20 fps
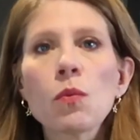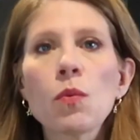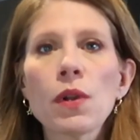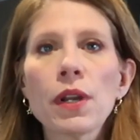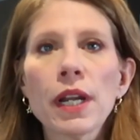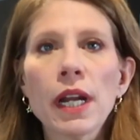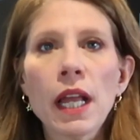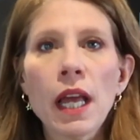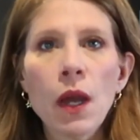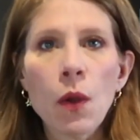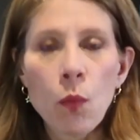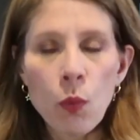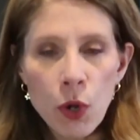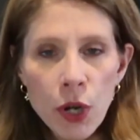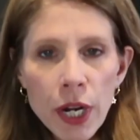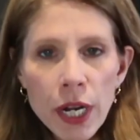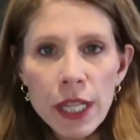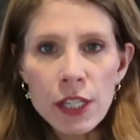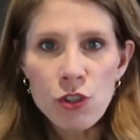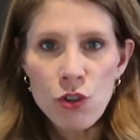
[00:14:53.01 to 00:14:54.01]
we're gonna
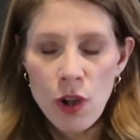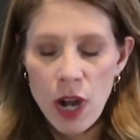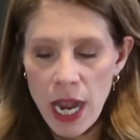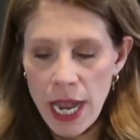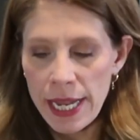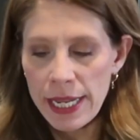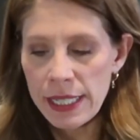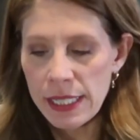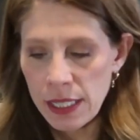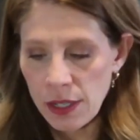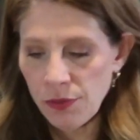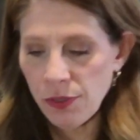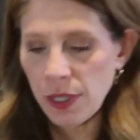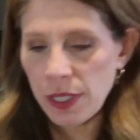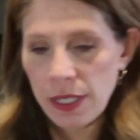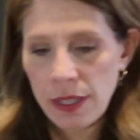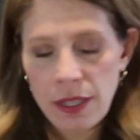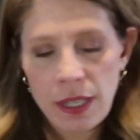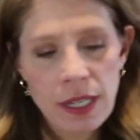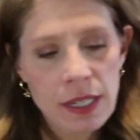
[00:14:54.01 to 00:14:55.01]
we're gonna try
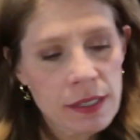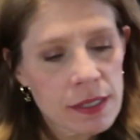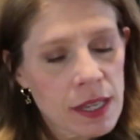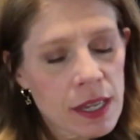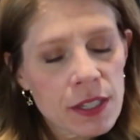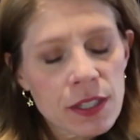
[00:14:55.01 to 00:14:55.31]
different things.